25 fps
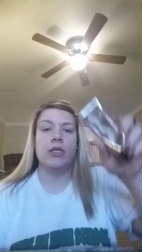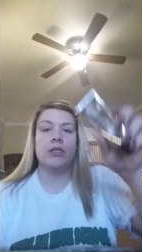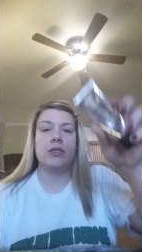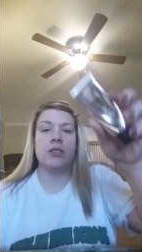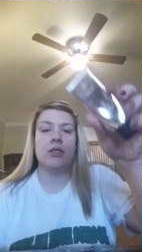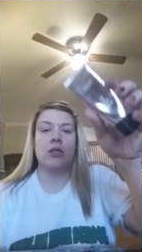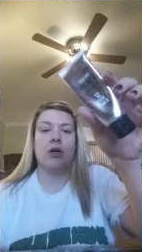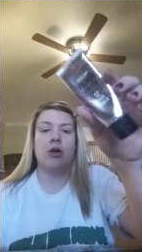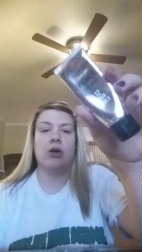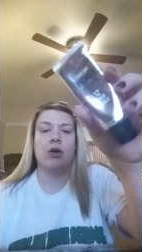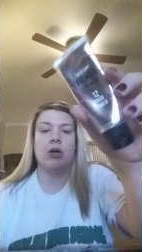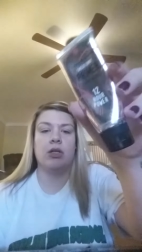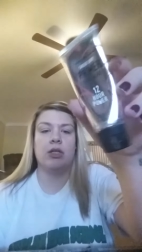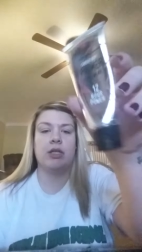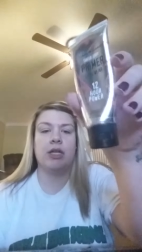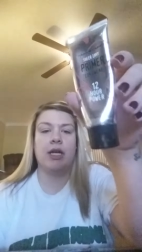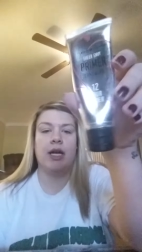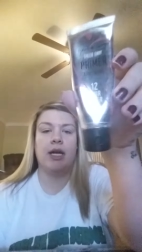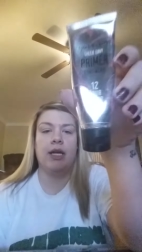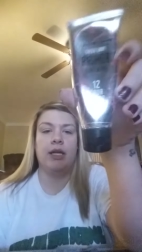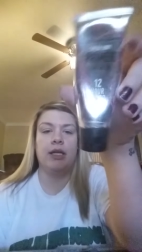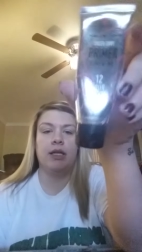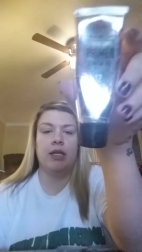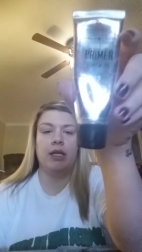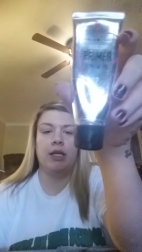the Hard
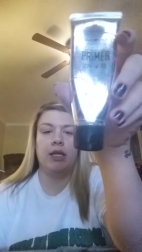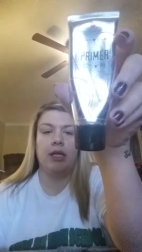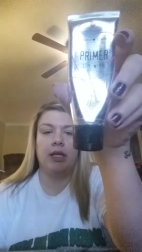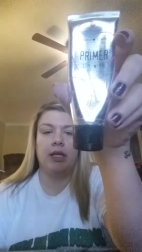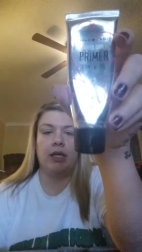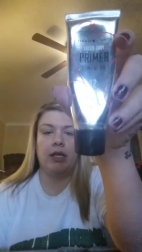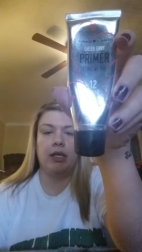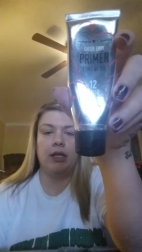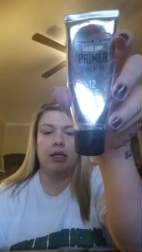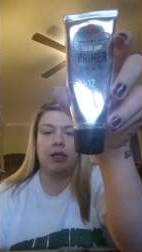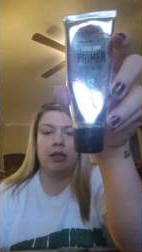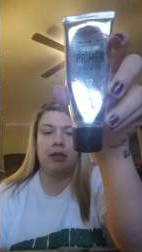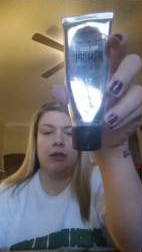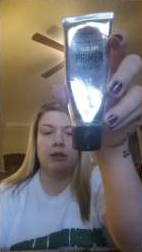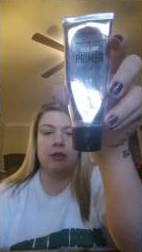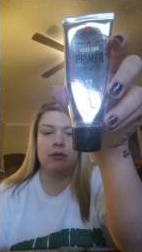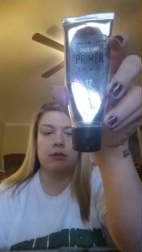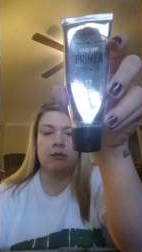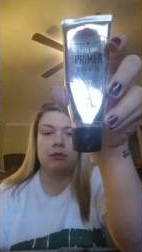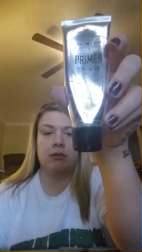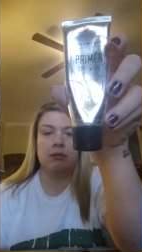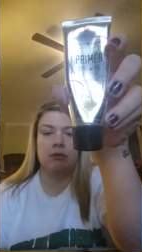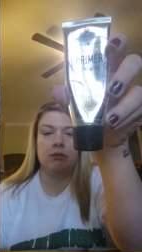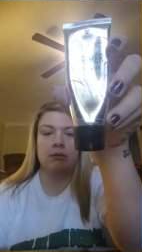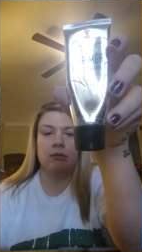Candy.
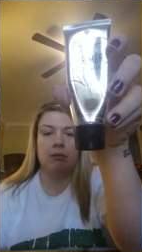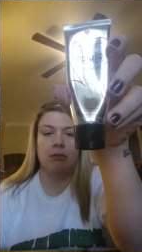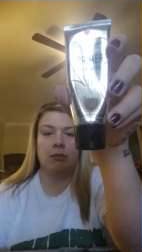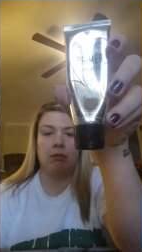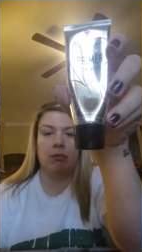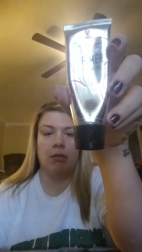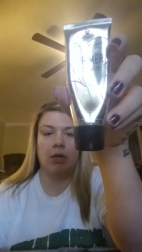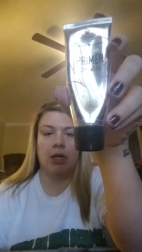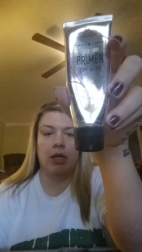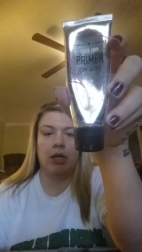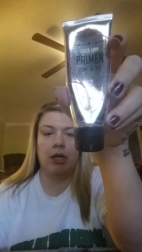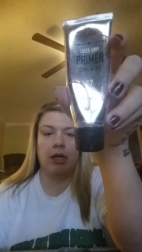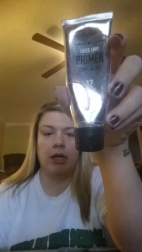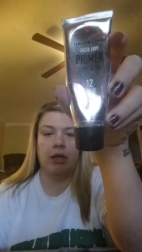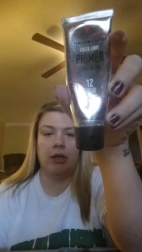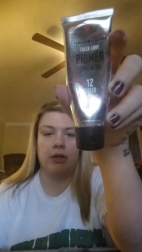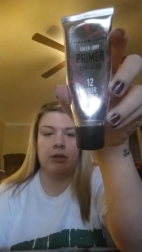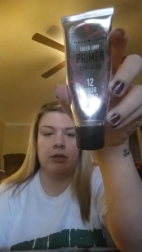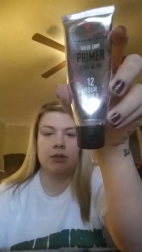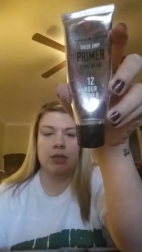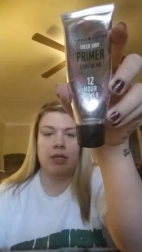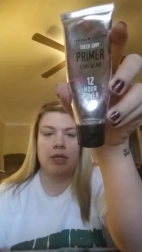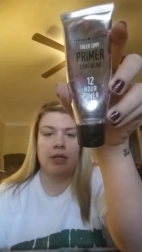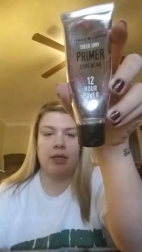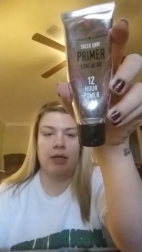Can you
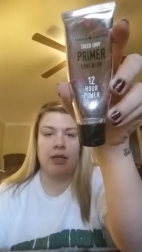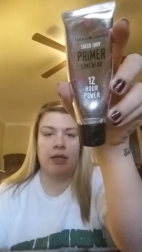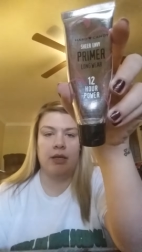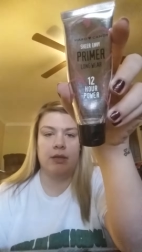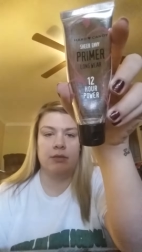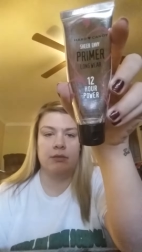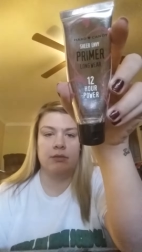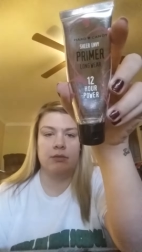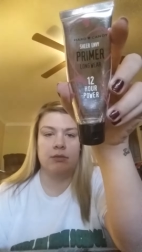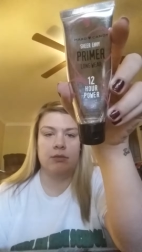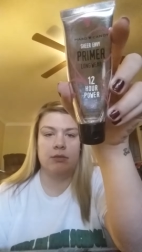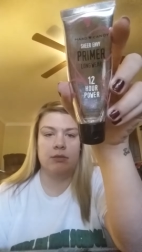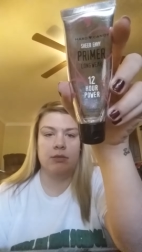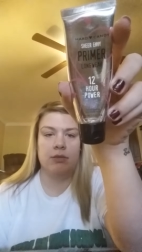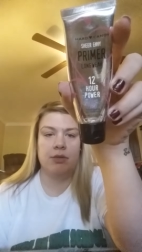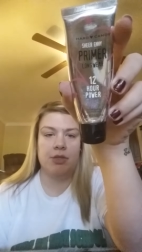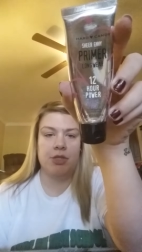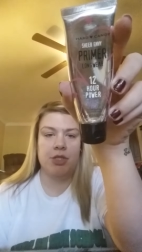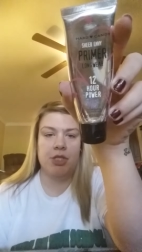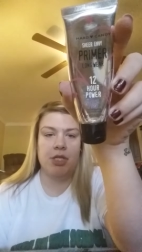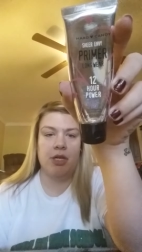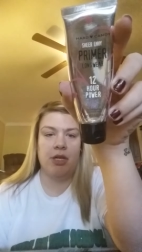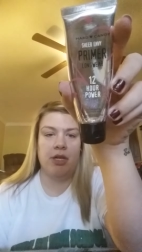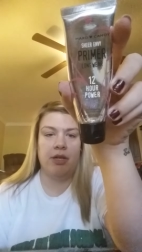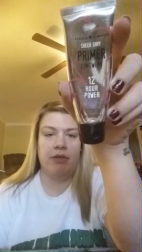see that?
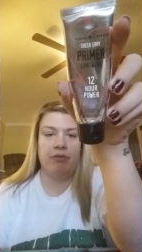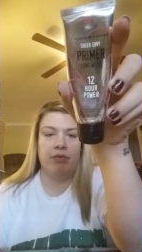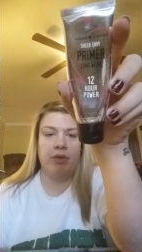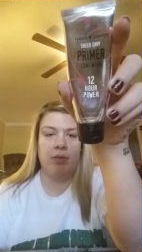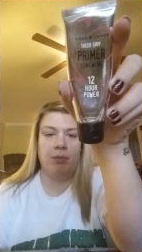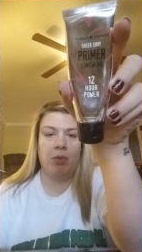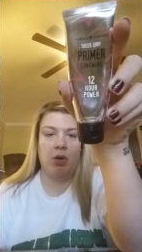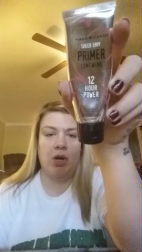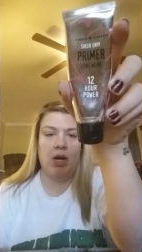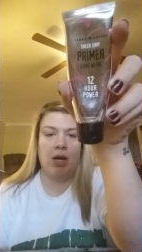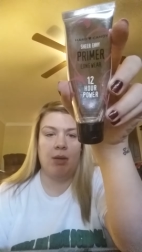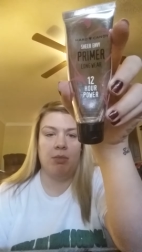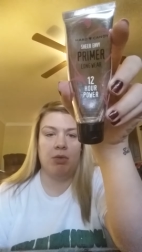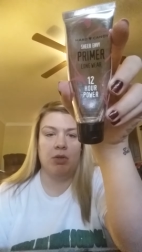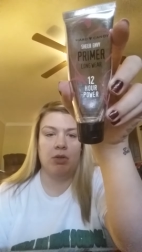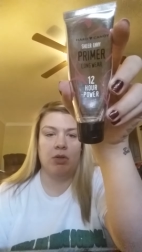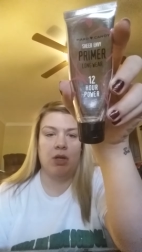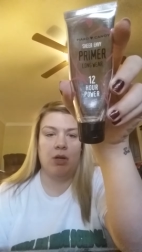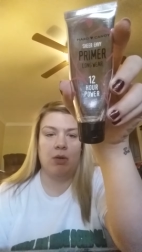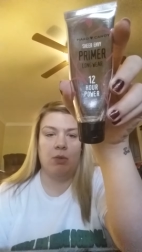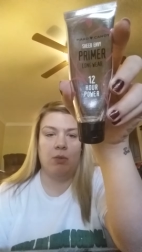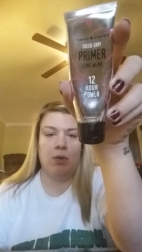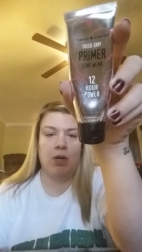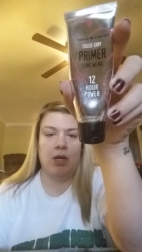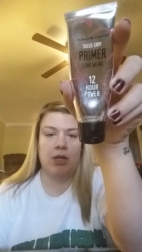Sheer Envy Primer,
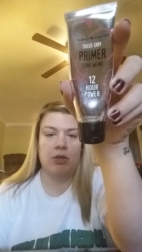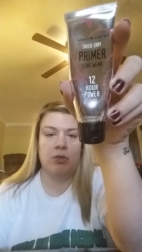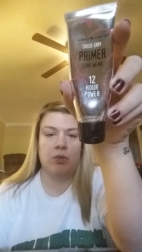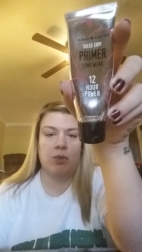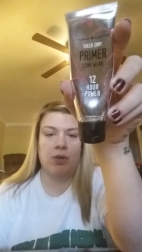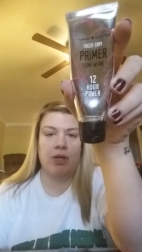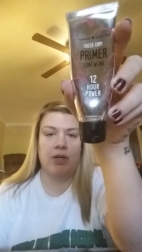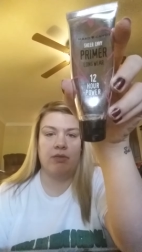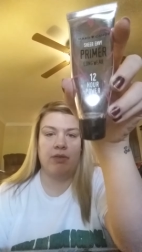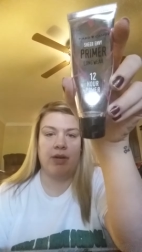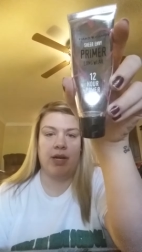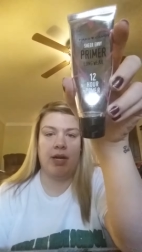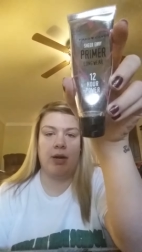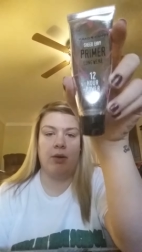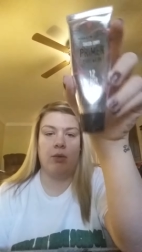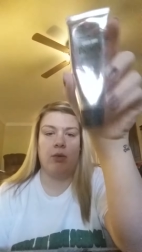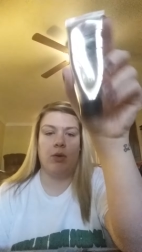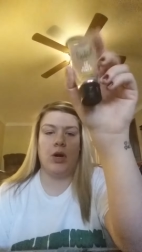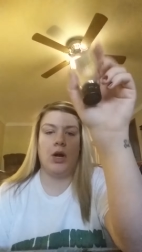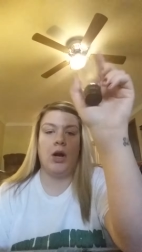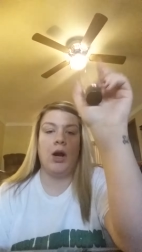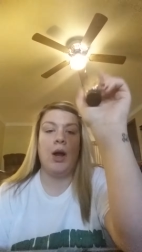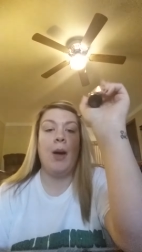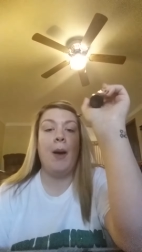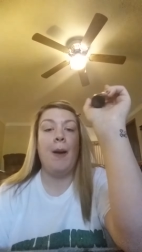Long Wear,
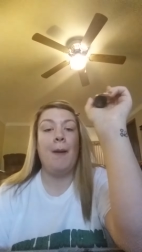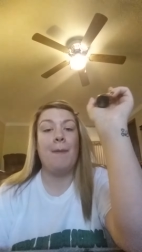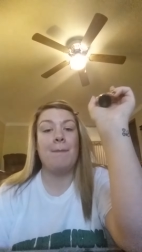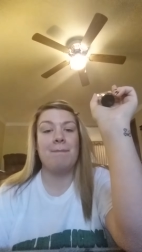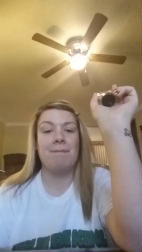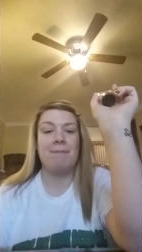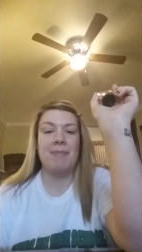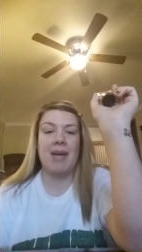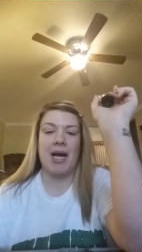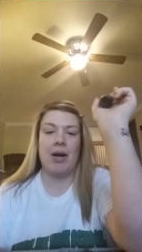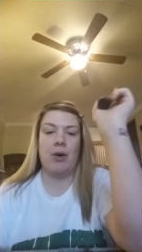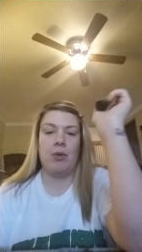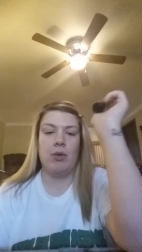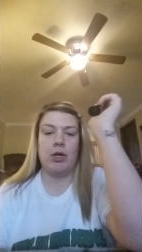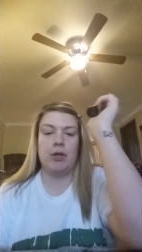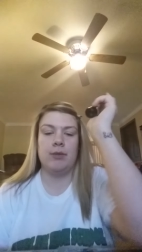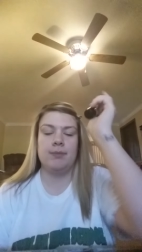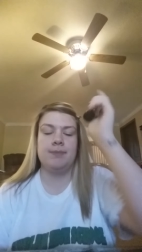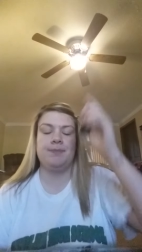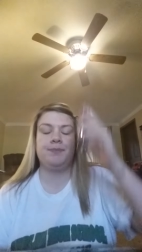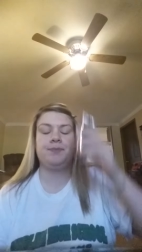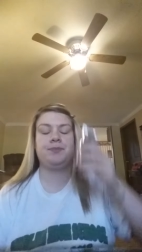12-hour power.